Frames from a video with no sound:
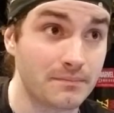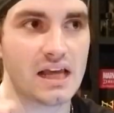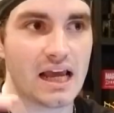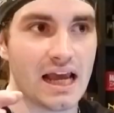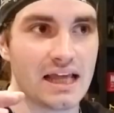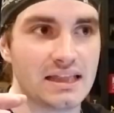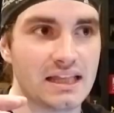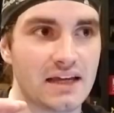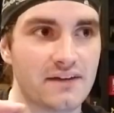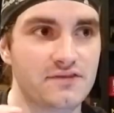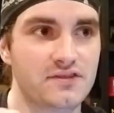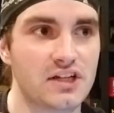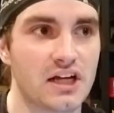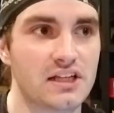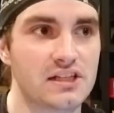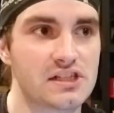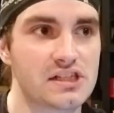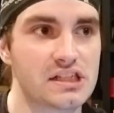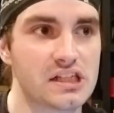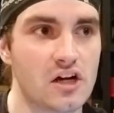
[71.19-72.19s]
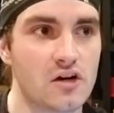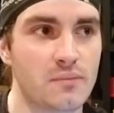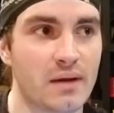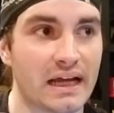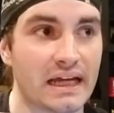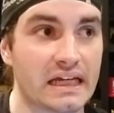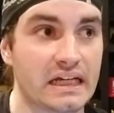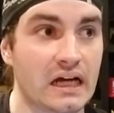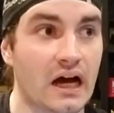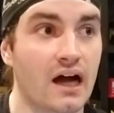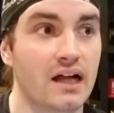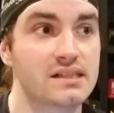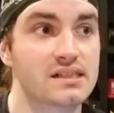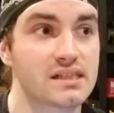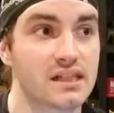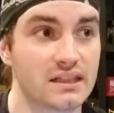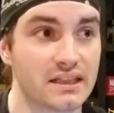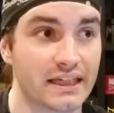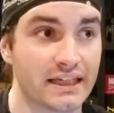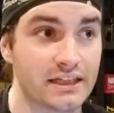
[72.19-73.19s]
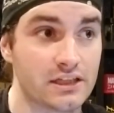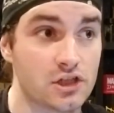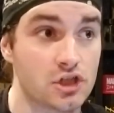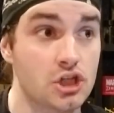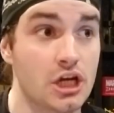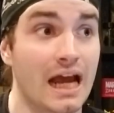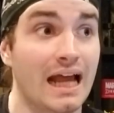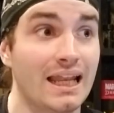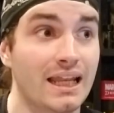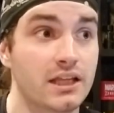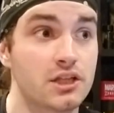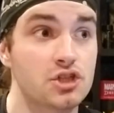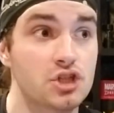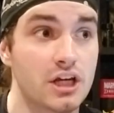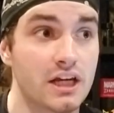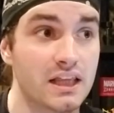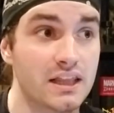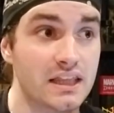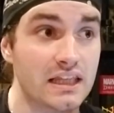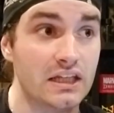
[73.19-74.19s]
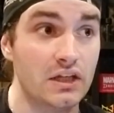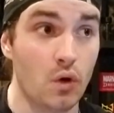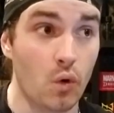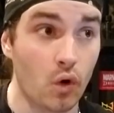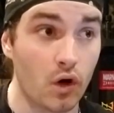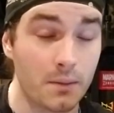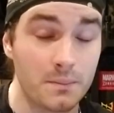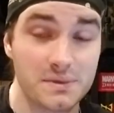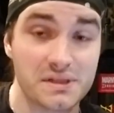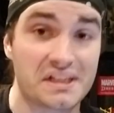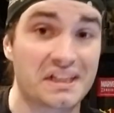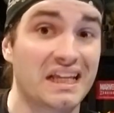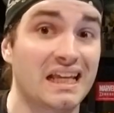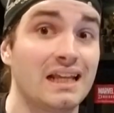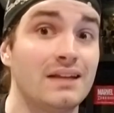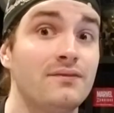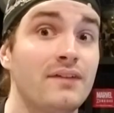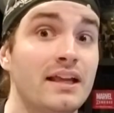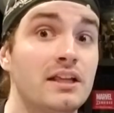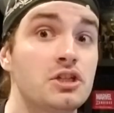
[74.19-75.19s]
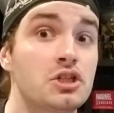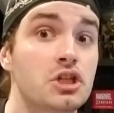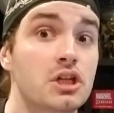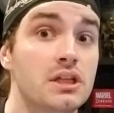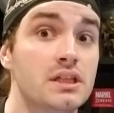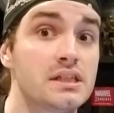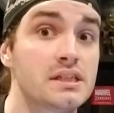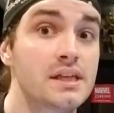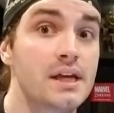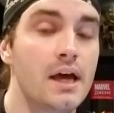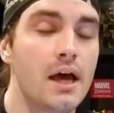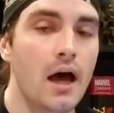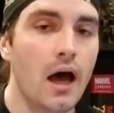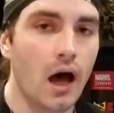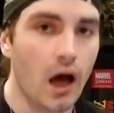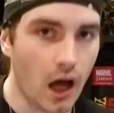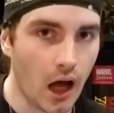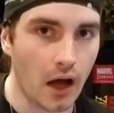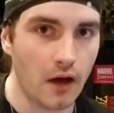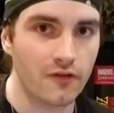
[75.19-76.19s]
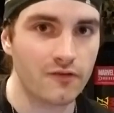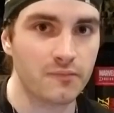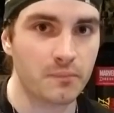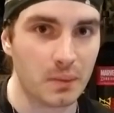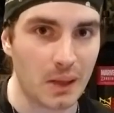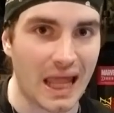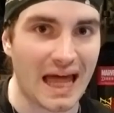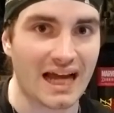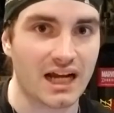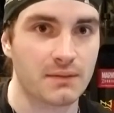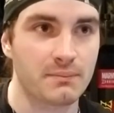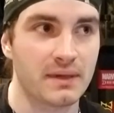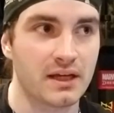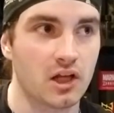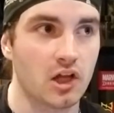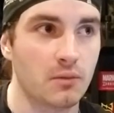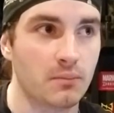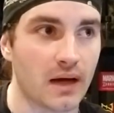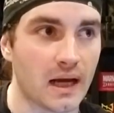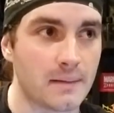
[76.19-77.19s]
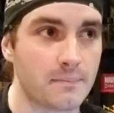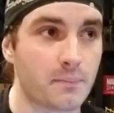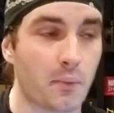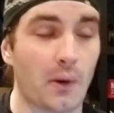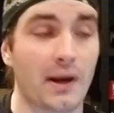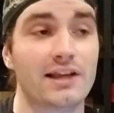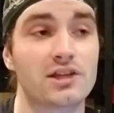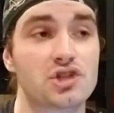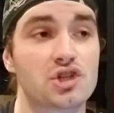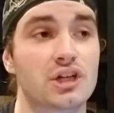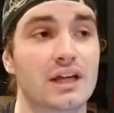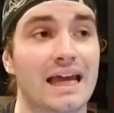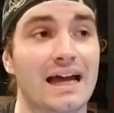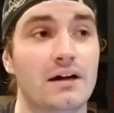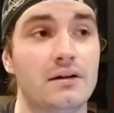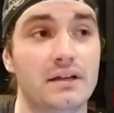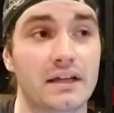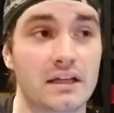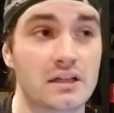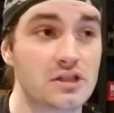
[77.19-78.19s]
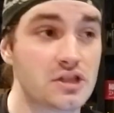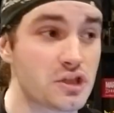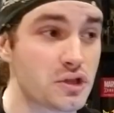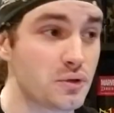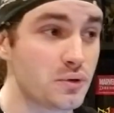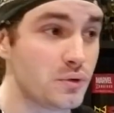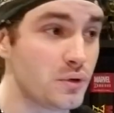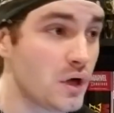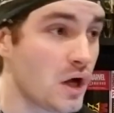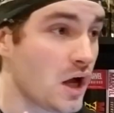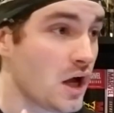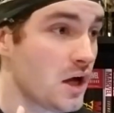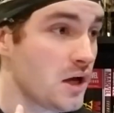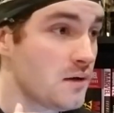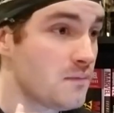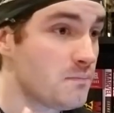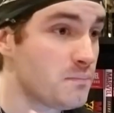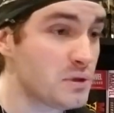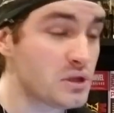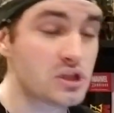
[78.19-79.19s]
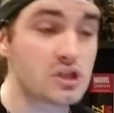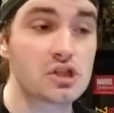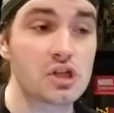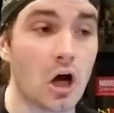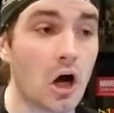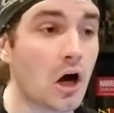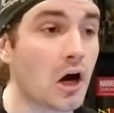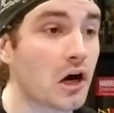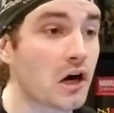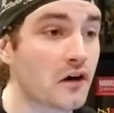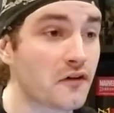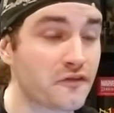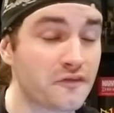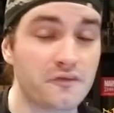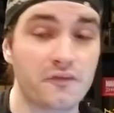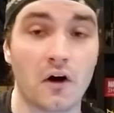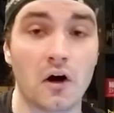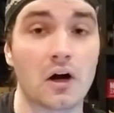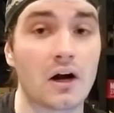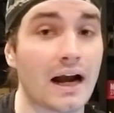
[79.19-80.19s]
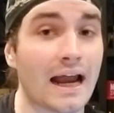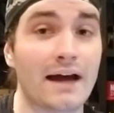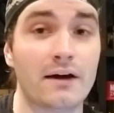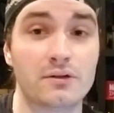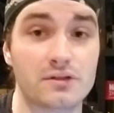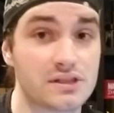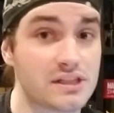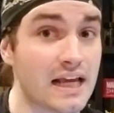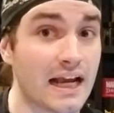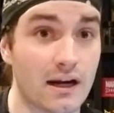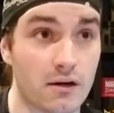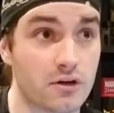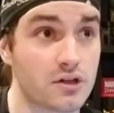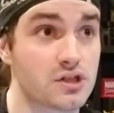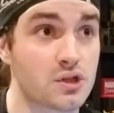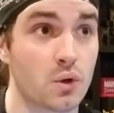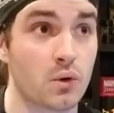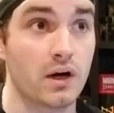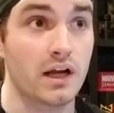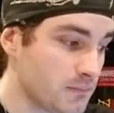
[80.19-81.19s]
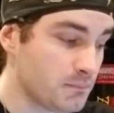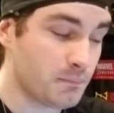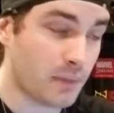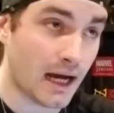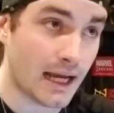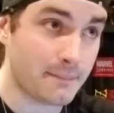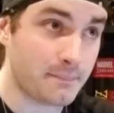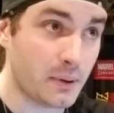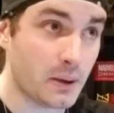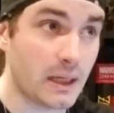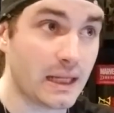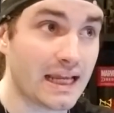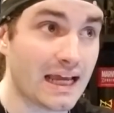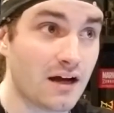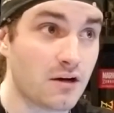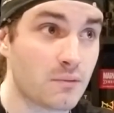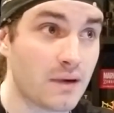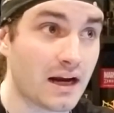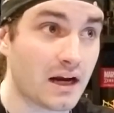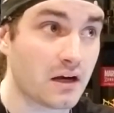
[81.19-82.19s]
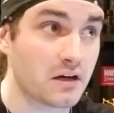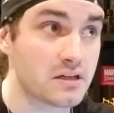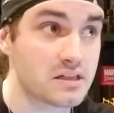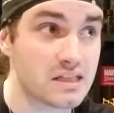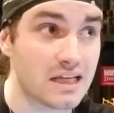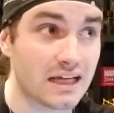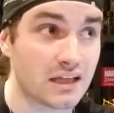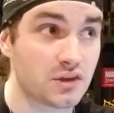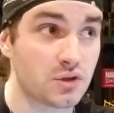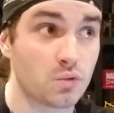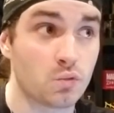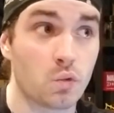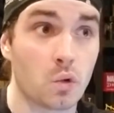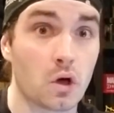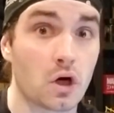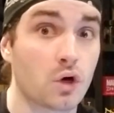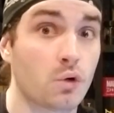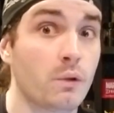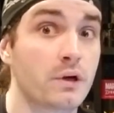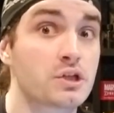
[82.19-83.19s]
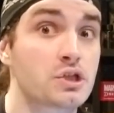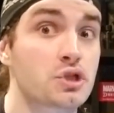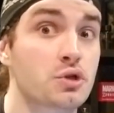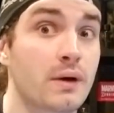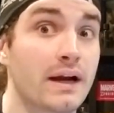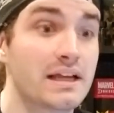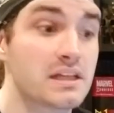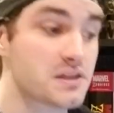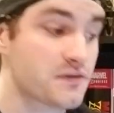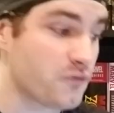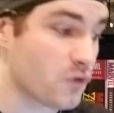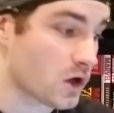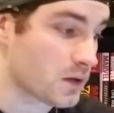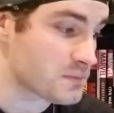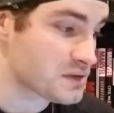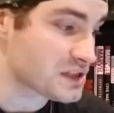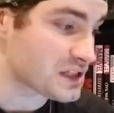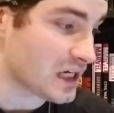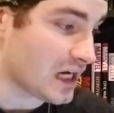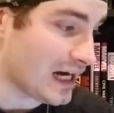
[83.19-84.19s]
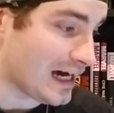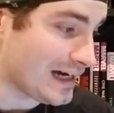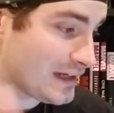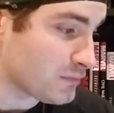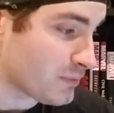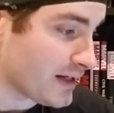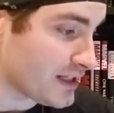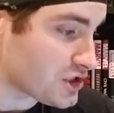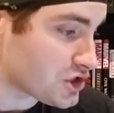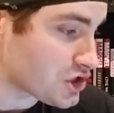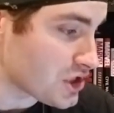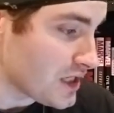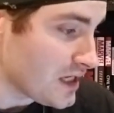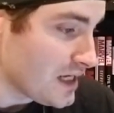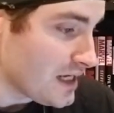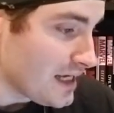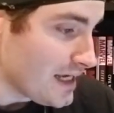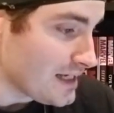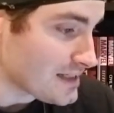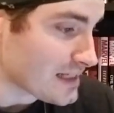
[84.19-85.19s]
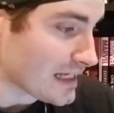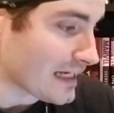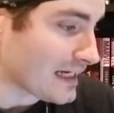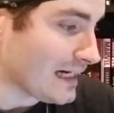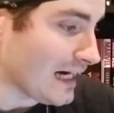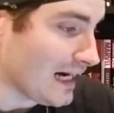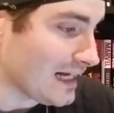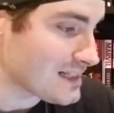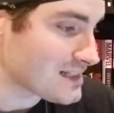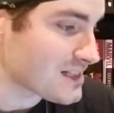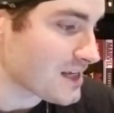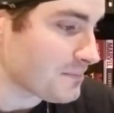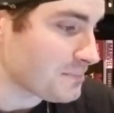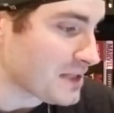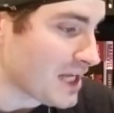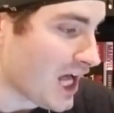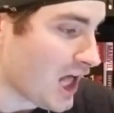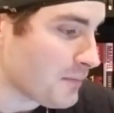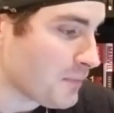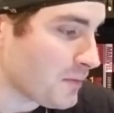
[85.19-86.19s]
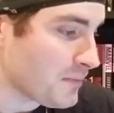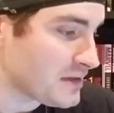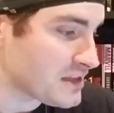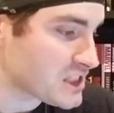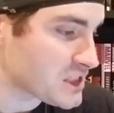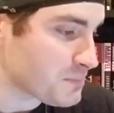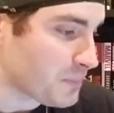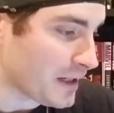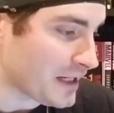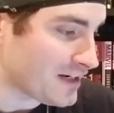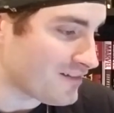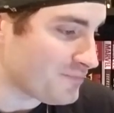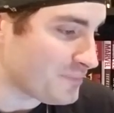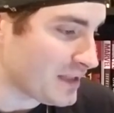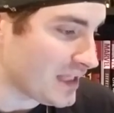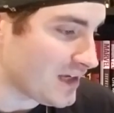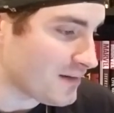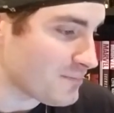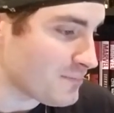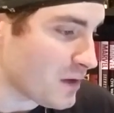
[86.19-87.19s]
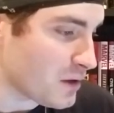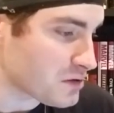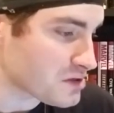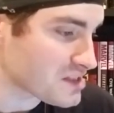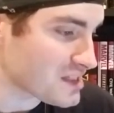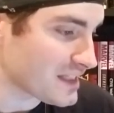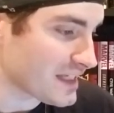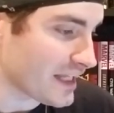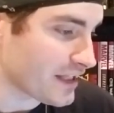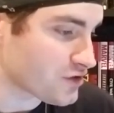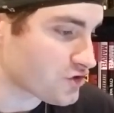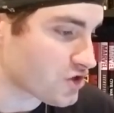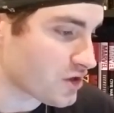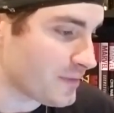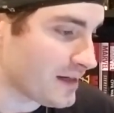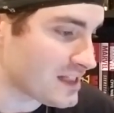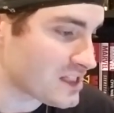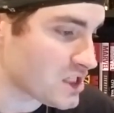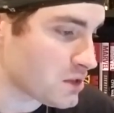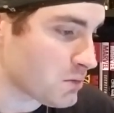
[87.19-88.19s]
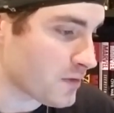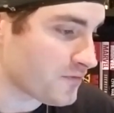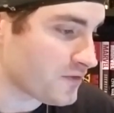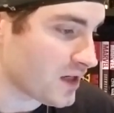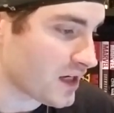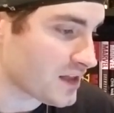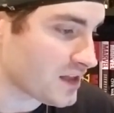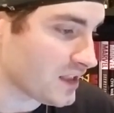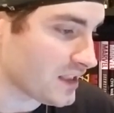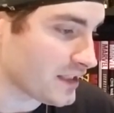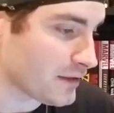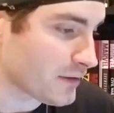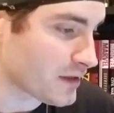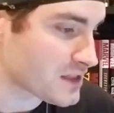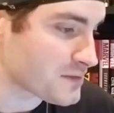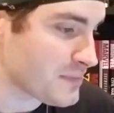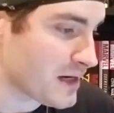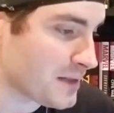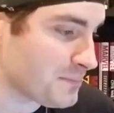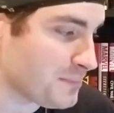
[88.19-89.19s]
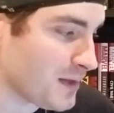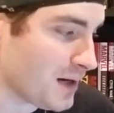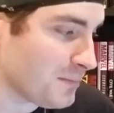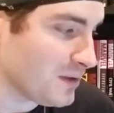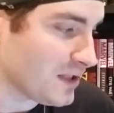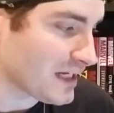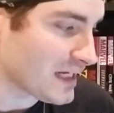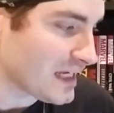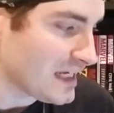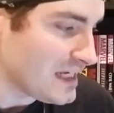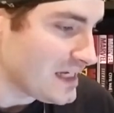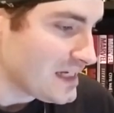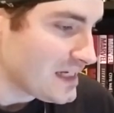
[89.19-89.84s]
And they've done so by constantly challenging the norms and the conventions of black metal, by branching out into bizarre, far-out territory, by putting out records like The Work Which Transforms God, which is a concept album, in spite of being mostly instrumental with none of the lyrics made public,